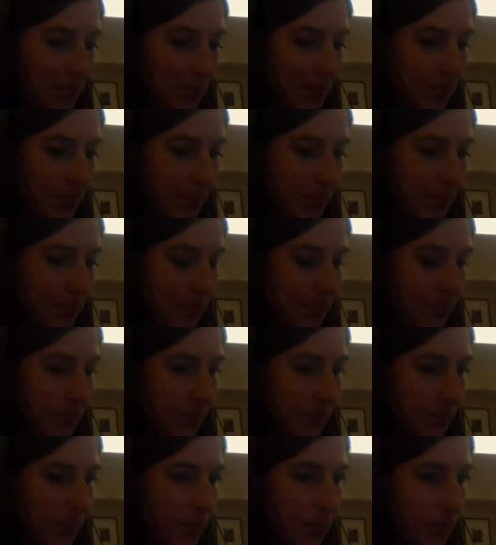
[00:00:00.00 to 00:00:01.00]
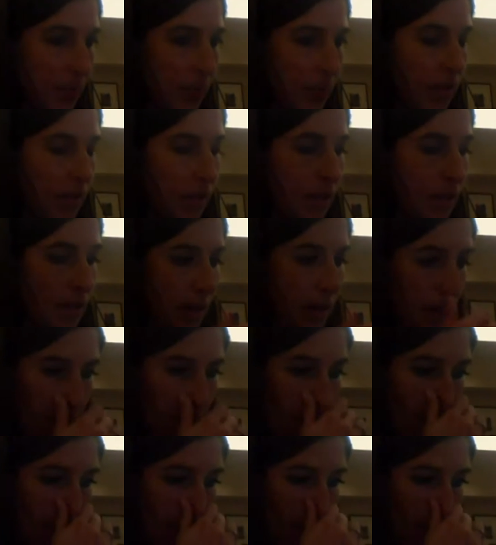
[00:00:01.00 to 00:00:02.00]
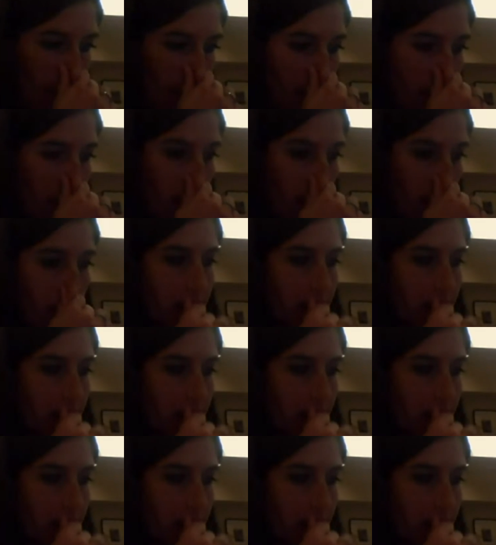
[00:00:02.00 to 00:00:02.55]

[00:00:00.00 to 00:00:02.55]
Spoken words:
Nothing is said.